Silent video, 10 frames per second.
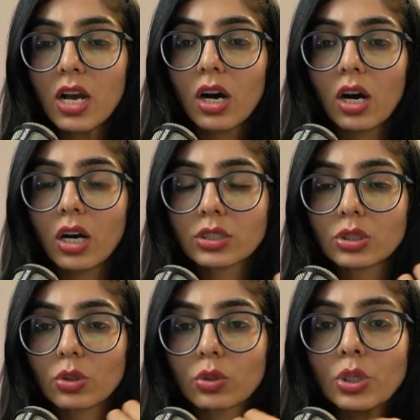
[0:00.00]

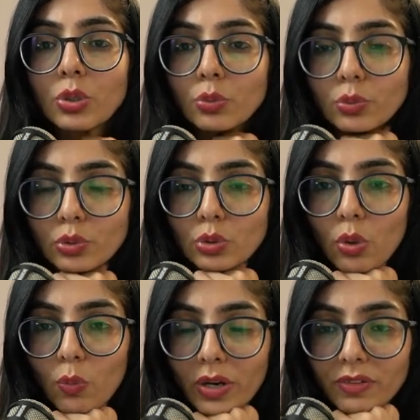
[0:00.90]
So nu.
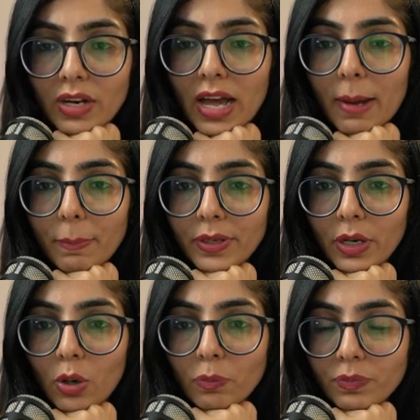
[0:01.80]
So what will happen
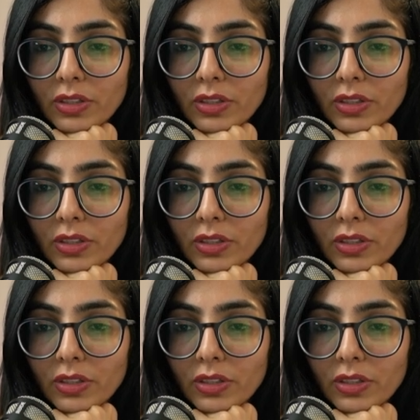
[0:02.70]
now